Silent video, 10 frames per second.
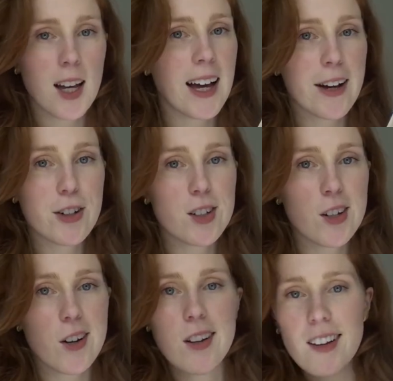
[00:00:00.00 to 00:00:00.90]
How can you
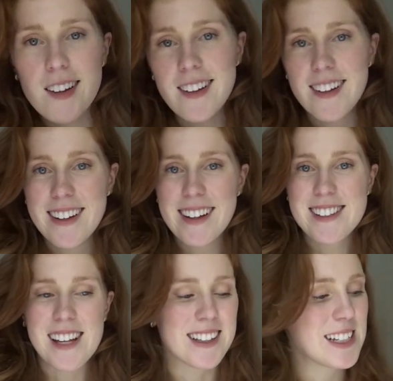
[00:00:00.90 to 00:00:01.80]
not?
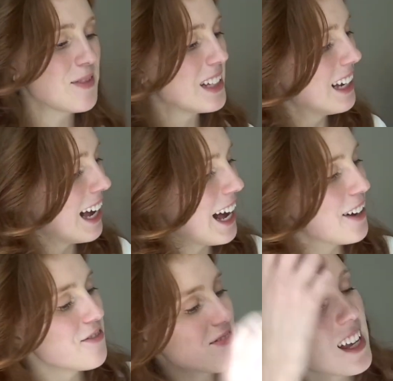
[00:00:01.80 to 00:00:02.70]
Exactly.
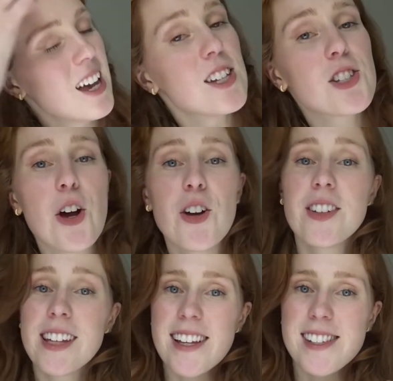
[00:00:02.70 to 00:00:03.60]
Um, so
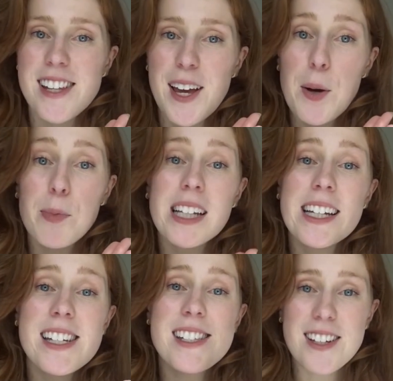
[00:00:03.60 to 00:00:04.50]
yes,
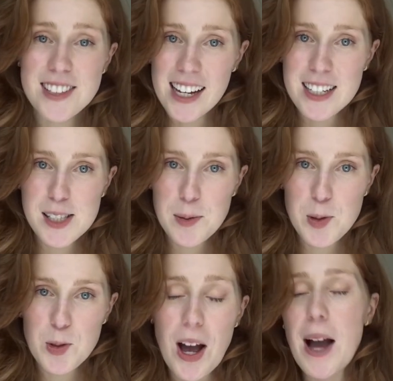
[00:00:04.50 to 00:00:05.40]
please like and
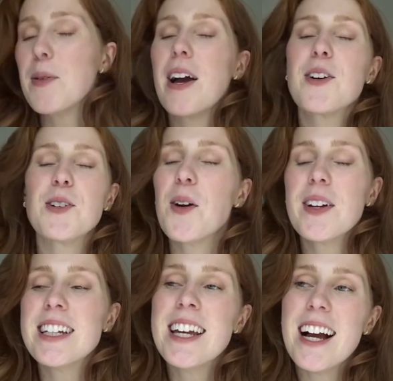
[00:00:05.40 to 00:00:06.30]
subscribe. We are
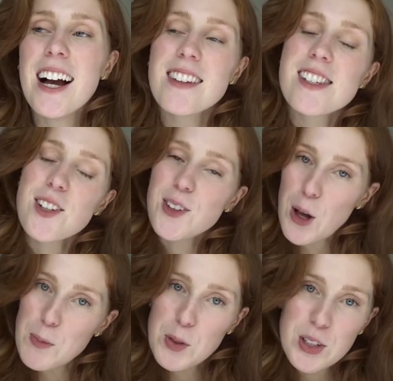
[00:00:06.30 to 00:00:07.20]
growing here. There's a
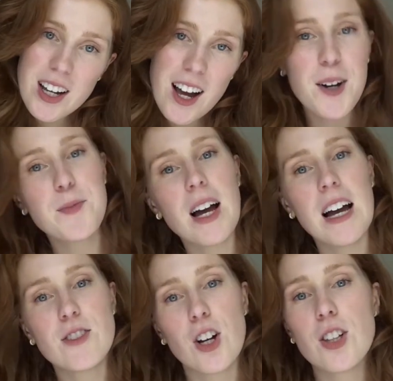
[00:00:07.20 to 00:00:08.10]
lot more to come.
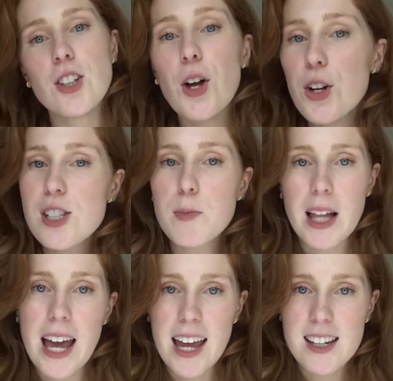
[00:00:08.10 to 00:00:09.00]
I've got loads
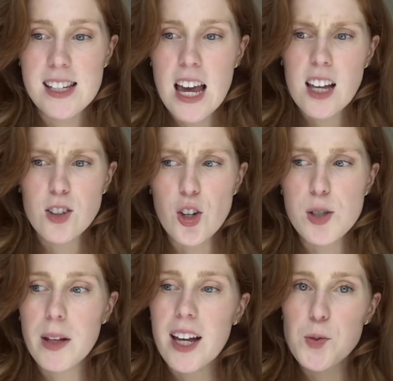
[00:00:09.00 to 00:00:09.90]
planned,
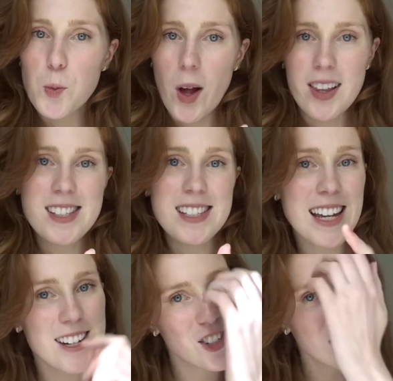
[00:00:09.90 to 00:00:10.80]
loads planned well into
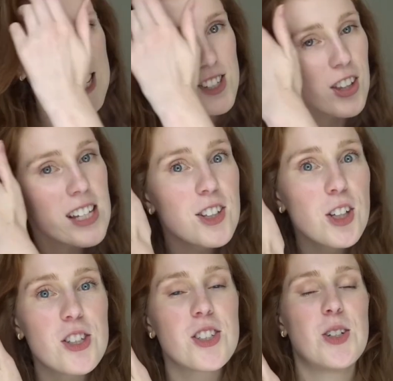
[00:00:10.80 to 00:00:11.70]
next year. So there's
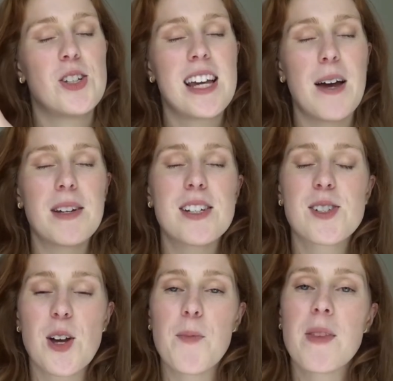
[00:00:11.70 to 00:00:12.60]
lots and lots coming.
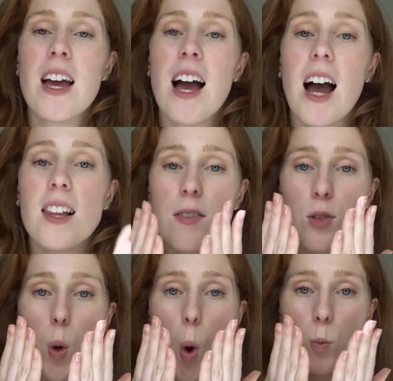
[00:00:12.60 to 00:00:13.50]
So I love
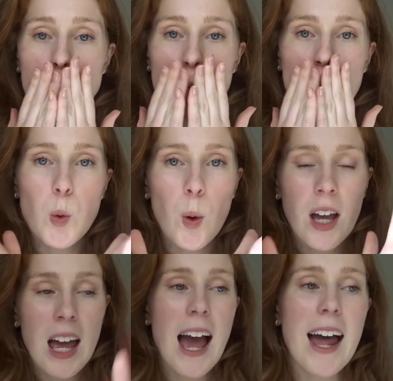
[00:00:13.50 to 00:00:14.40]
you all.
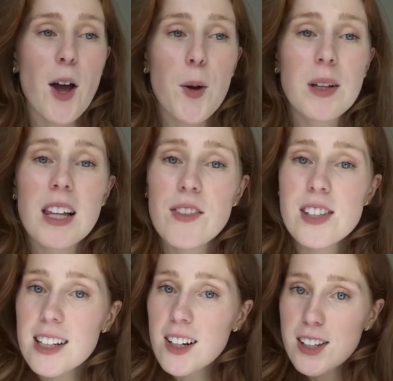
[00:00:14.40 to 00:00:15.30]
And I hope you love
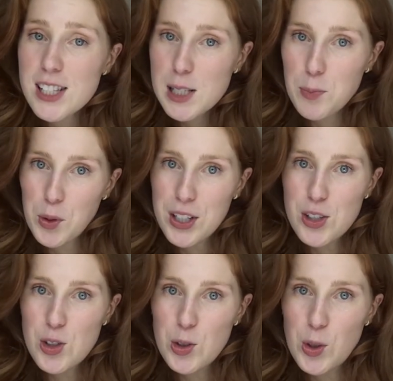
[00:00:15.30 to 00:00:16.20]
this little spring
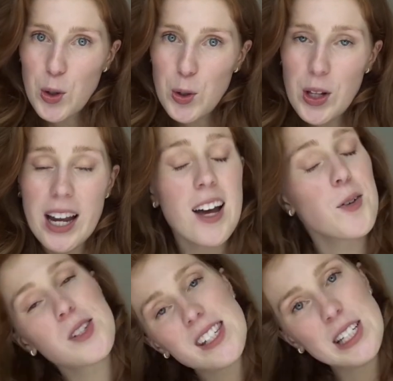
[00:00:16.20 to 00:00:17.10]
shoe haul, and I
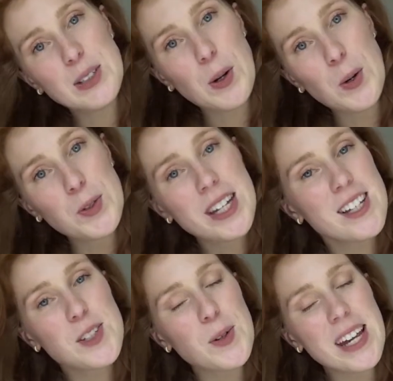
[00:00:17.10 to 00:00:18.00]
will see you all
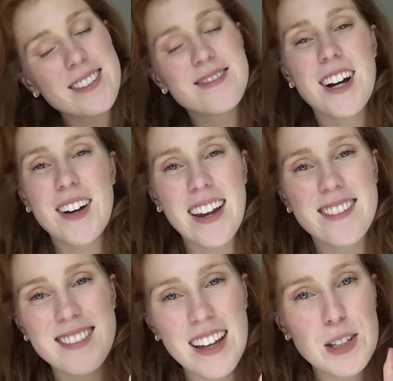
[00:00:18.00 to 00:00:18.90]
next week. All right.
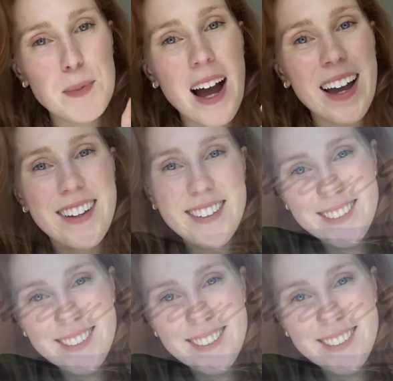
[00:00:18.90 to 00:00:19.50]
Love you. Bye.